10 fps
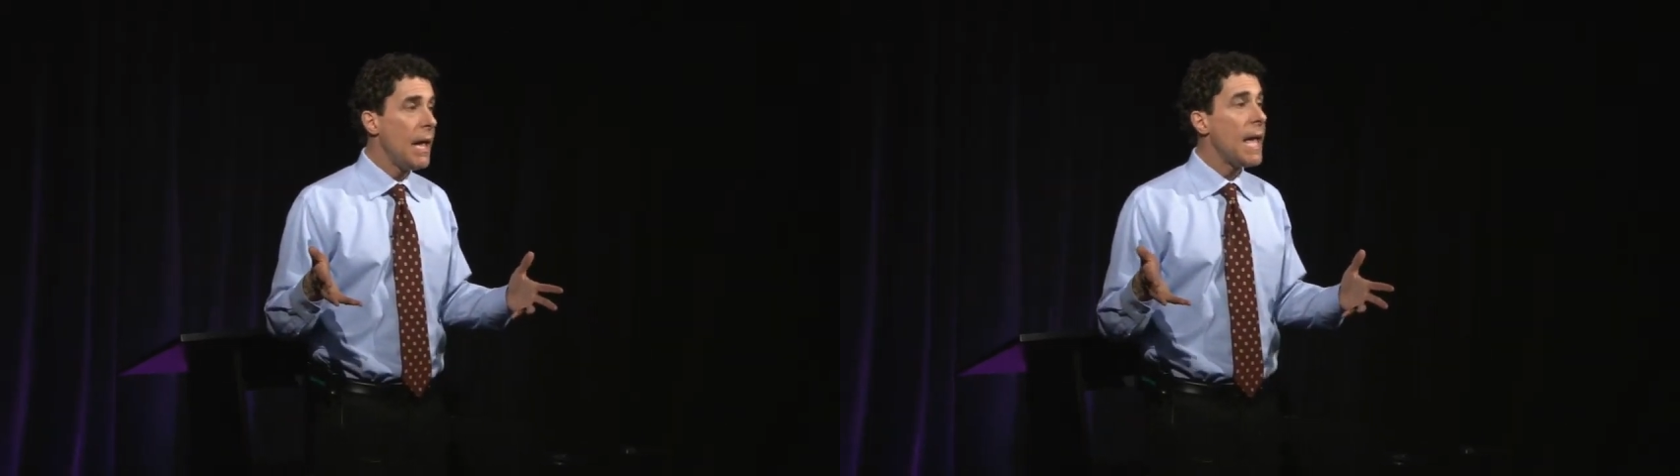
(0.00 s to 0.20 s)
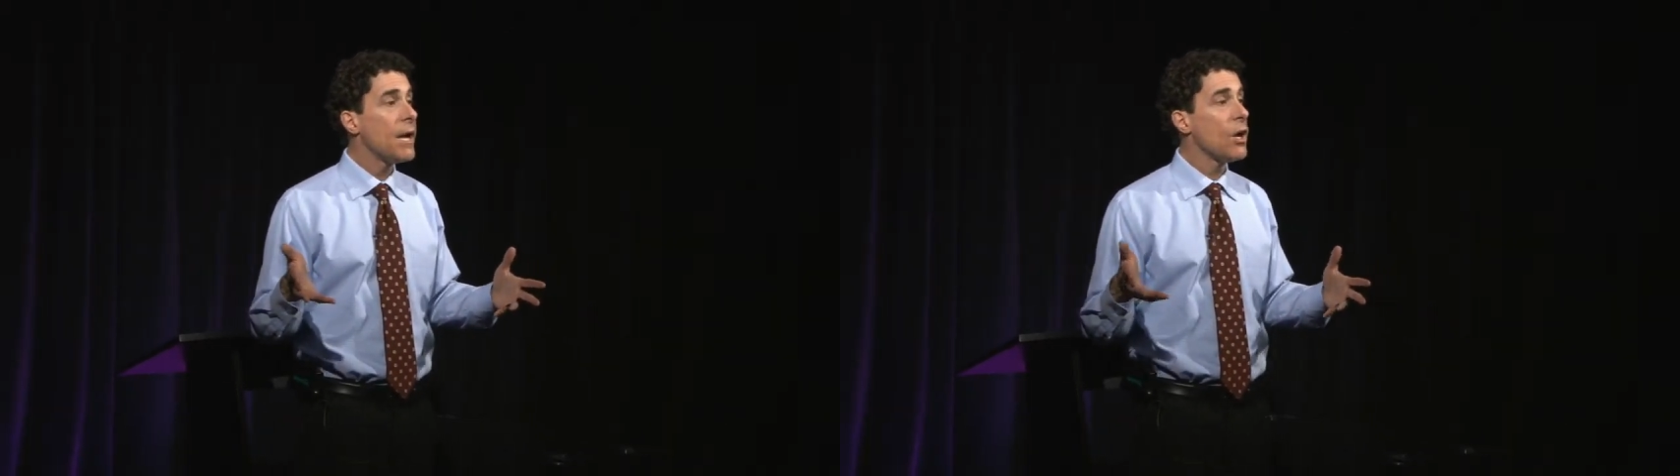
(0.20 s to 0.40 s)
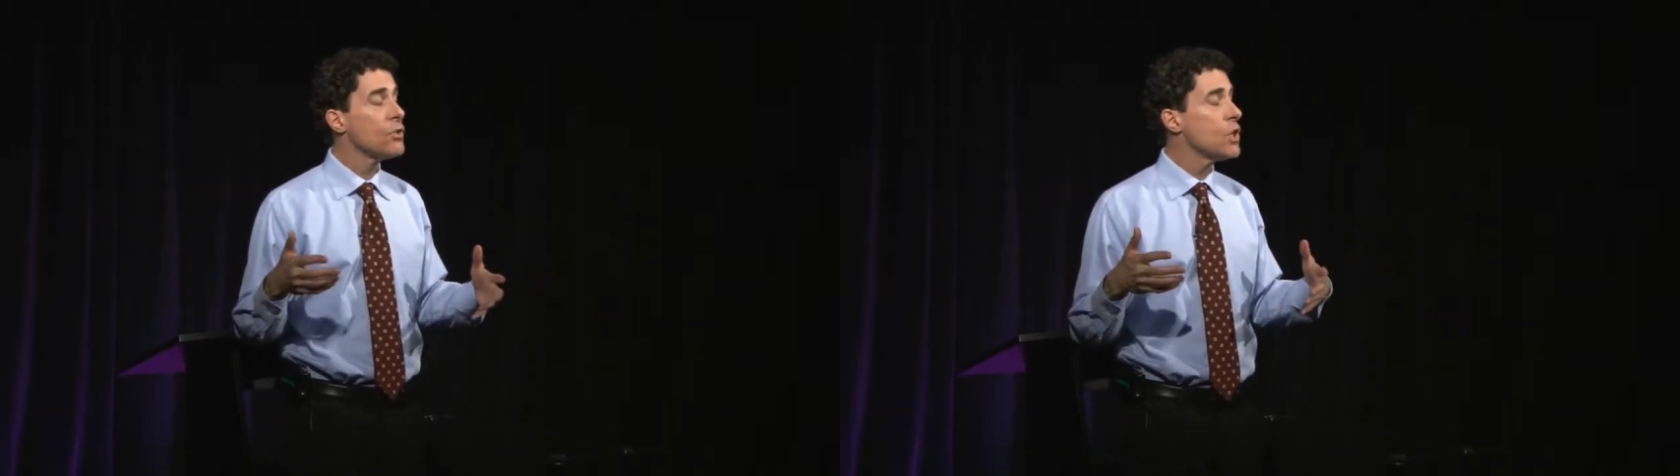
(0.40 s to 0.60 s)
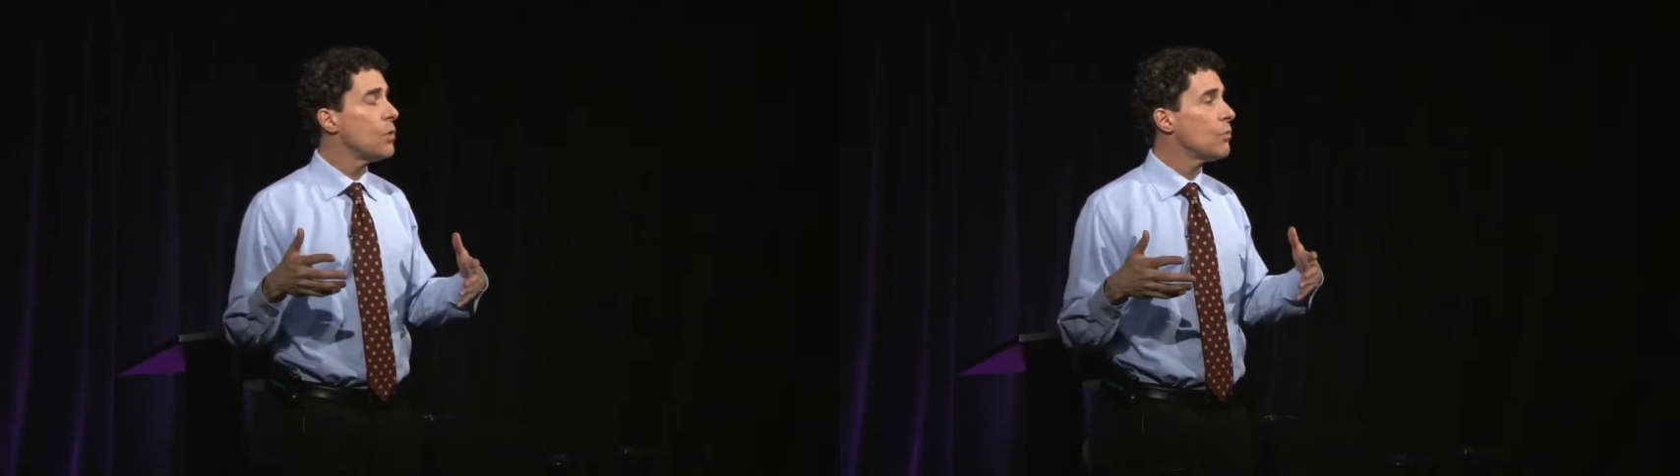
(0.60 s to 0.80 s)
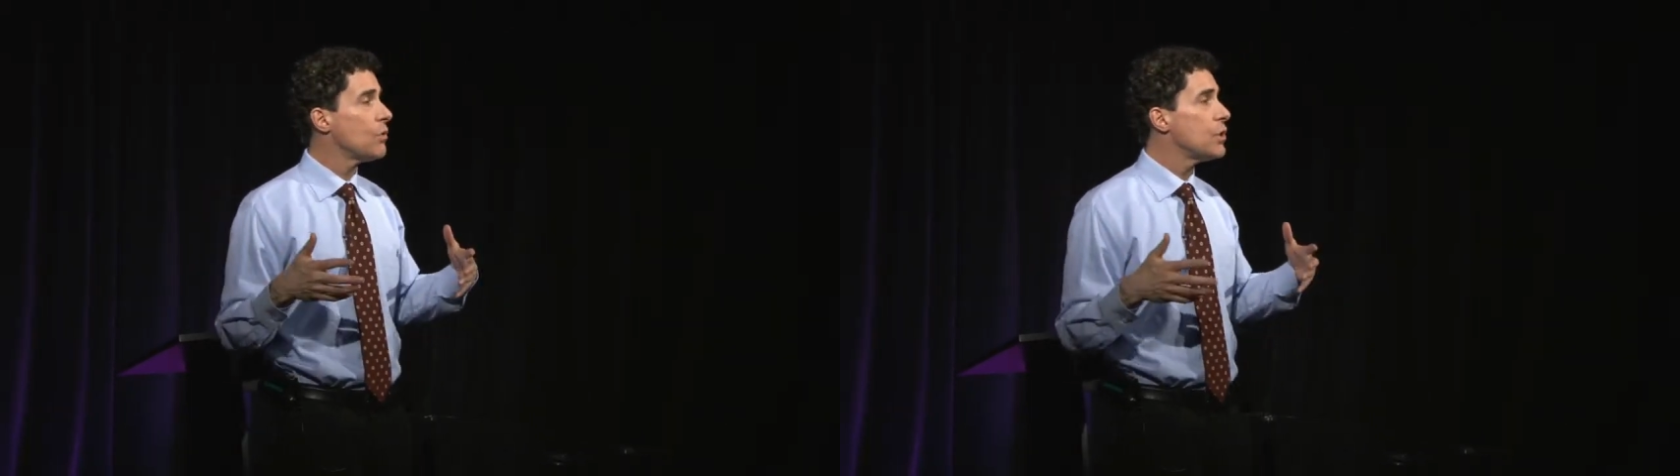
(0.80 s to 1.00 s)
and it
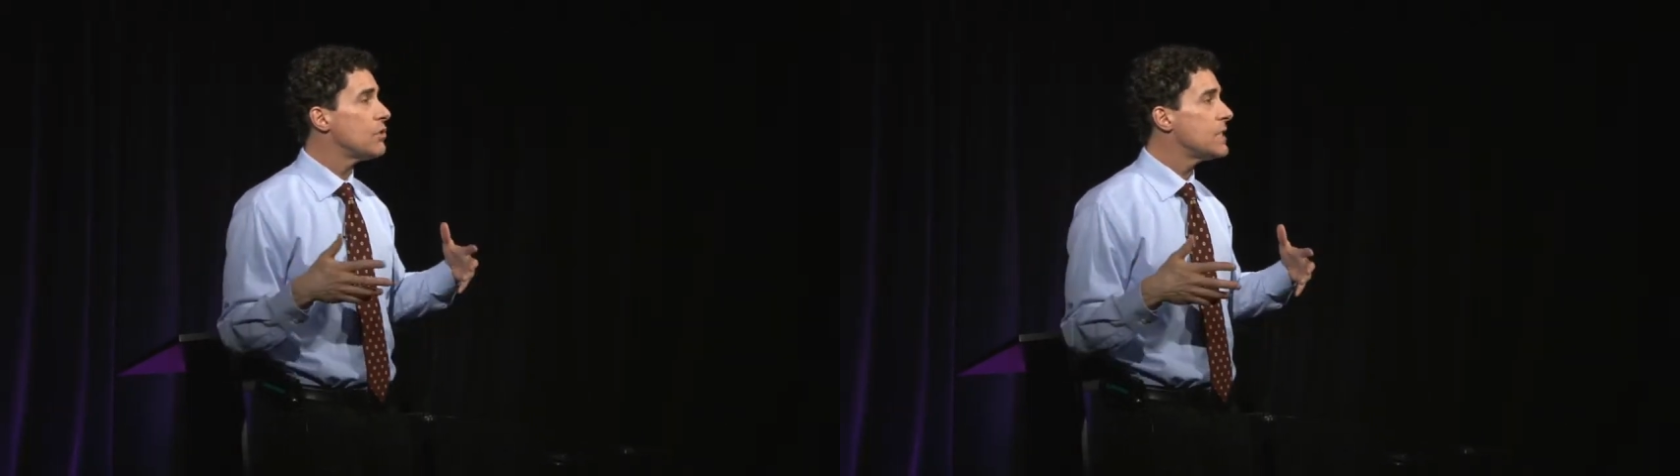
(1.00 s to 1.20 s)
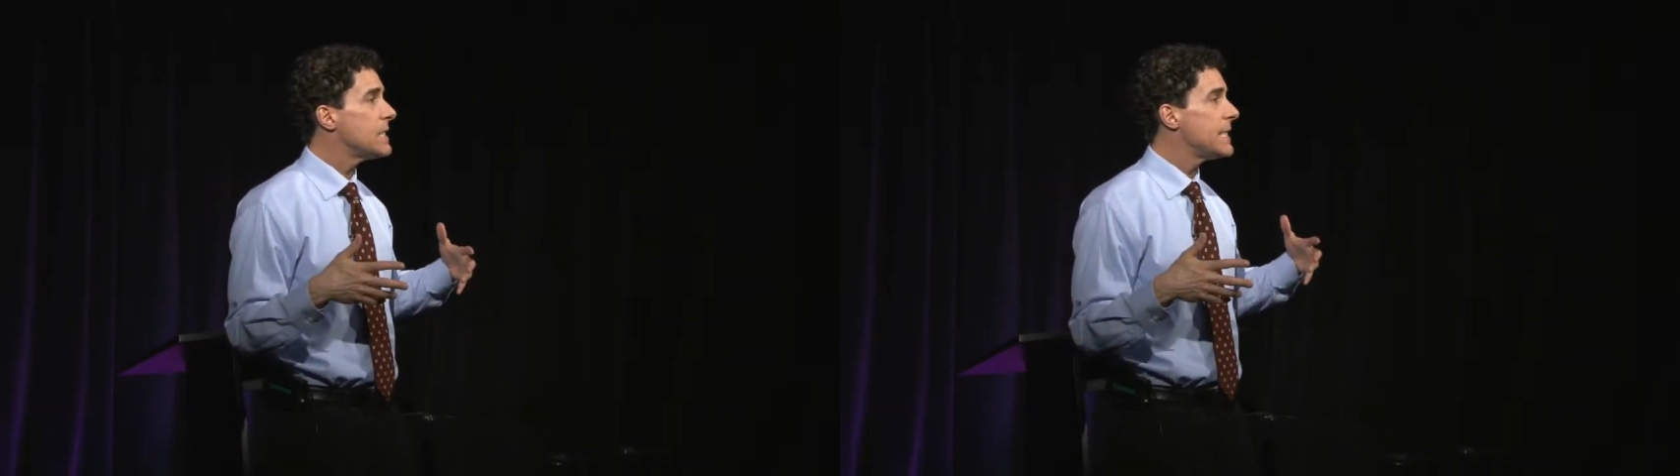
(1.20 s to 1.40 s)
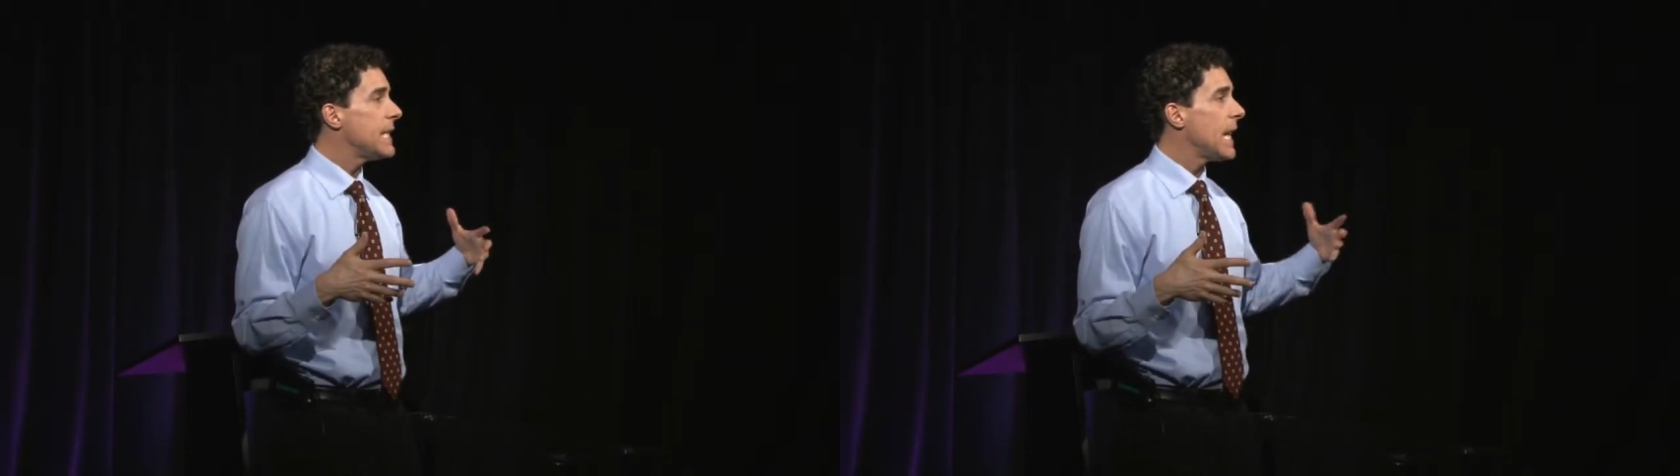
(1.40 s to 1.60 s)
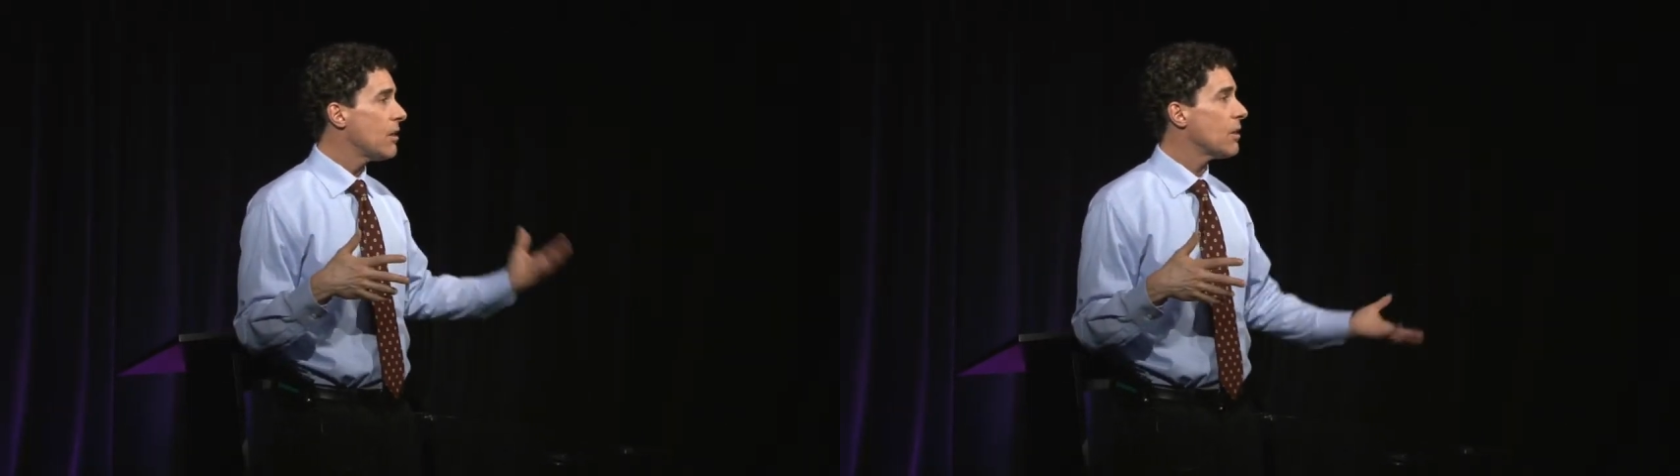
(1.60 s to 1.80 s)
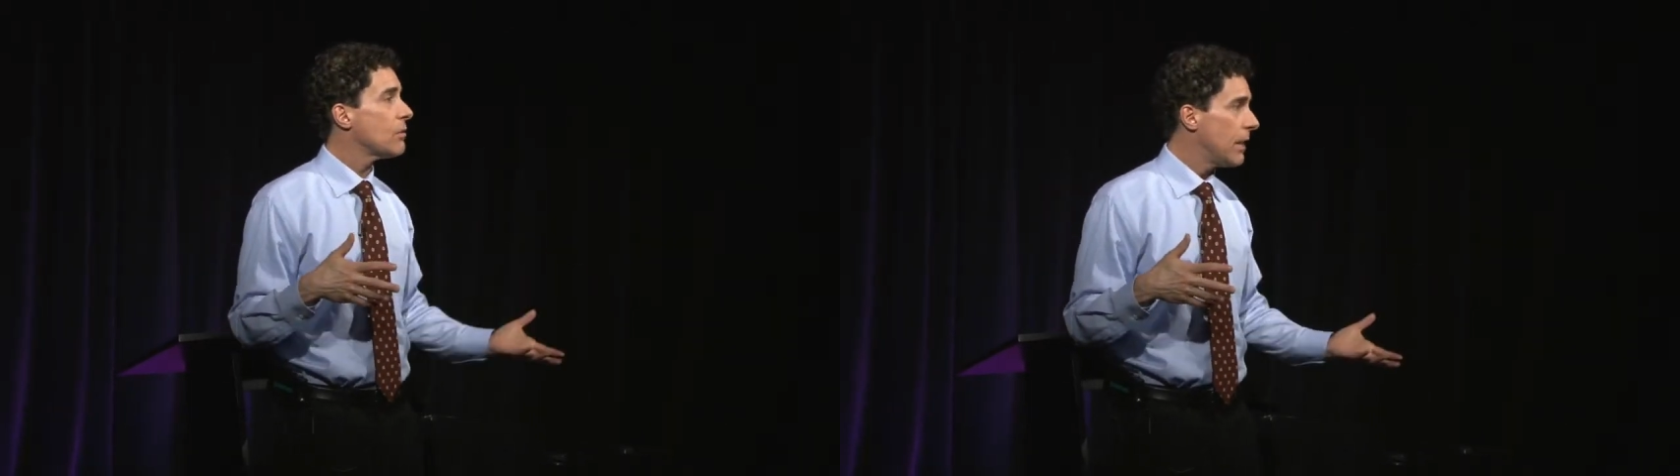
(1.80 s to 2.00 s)
also reduces the
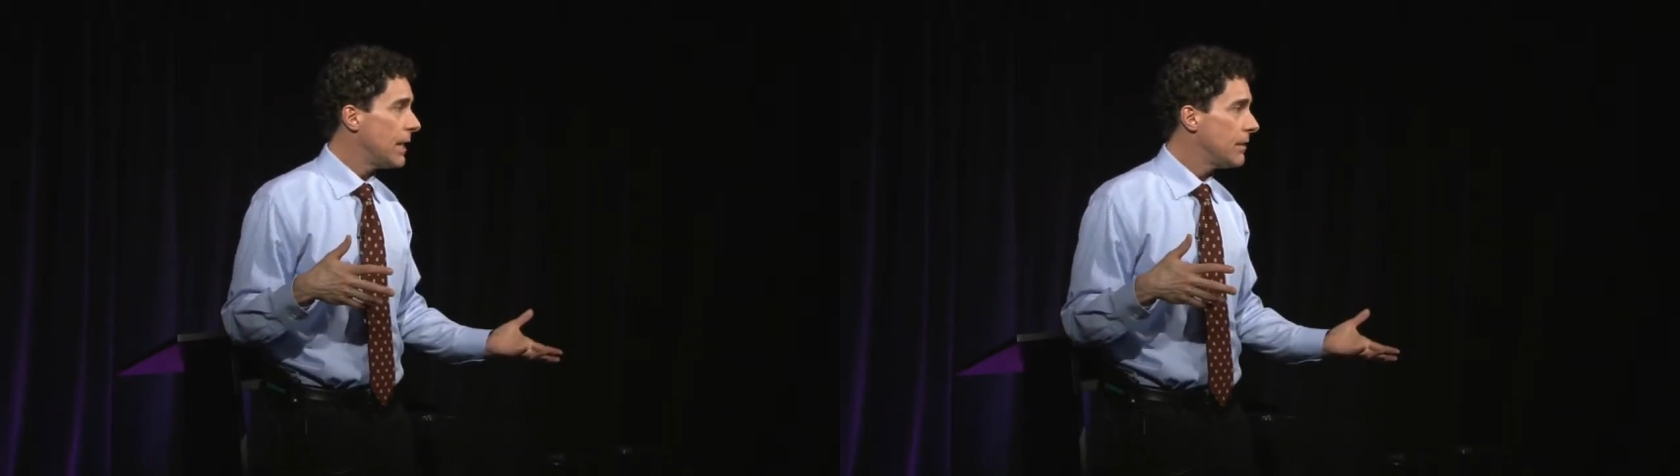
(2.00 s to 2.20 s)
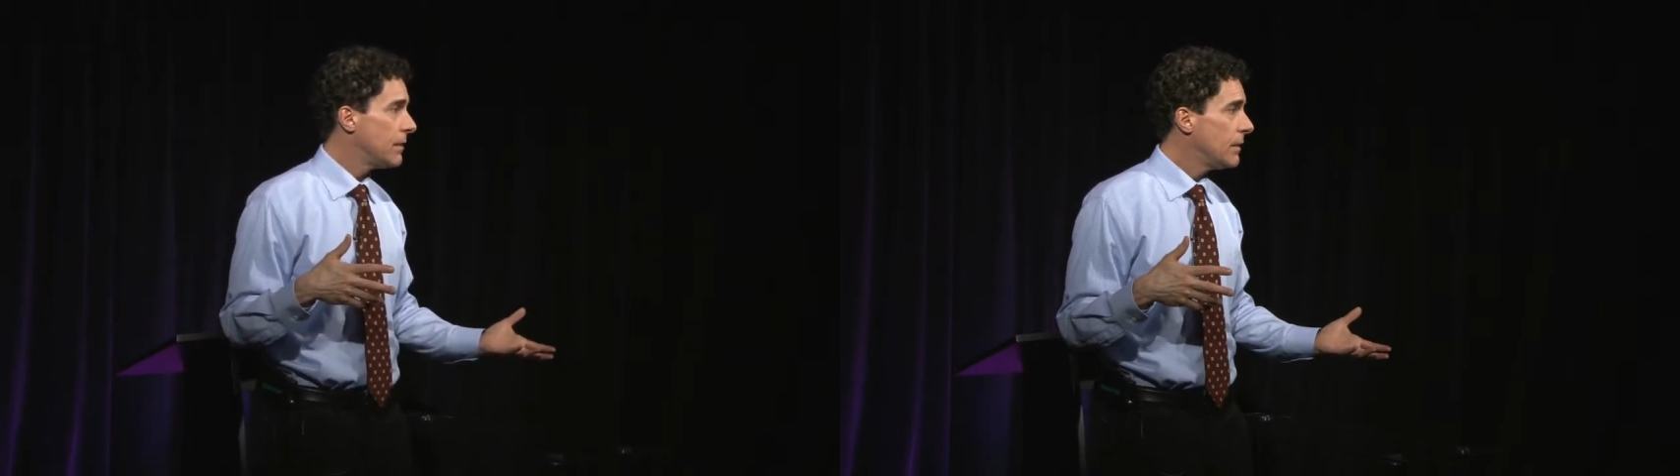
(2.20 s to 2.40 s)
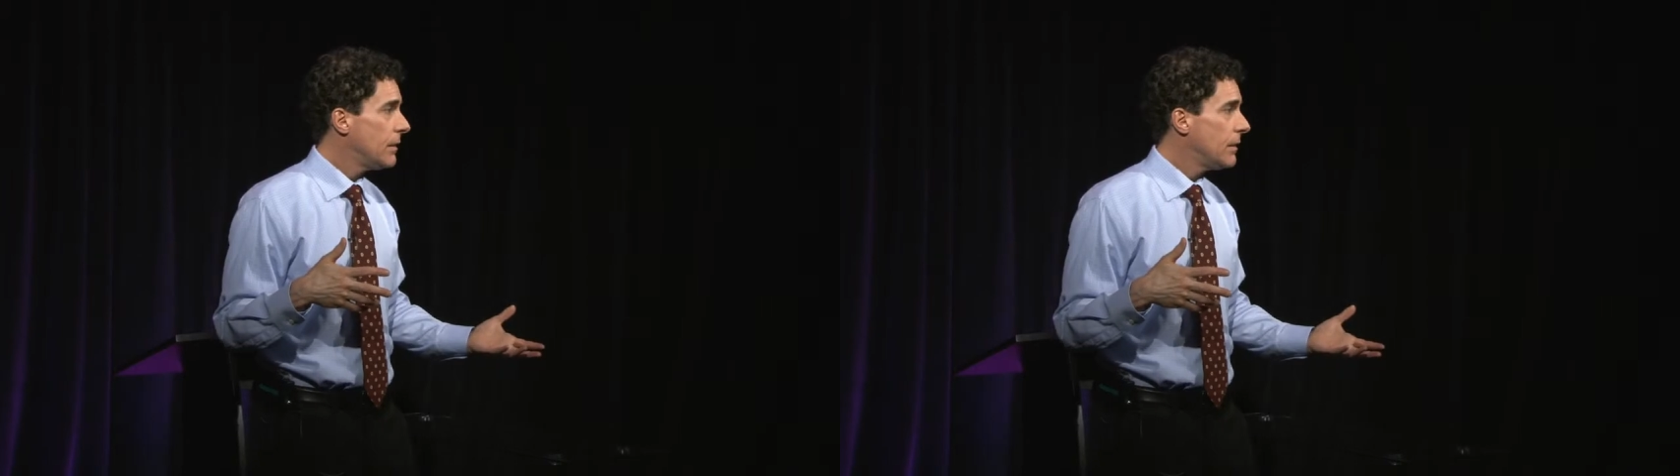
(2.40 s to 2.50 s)
error rate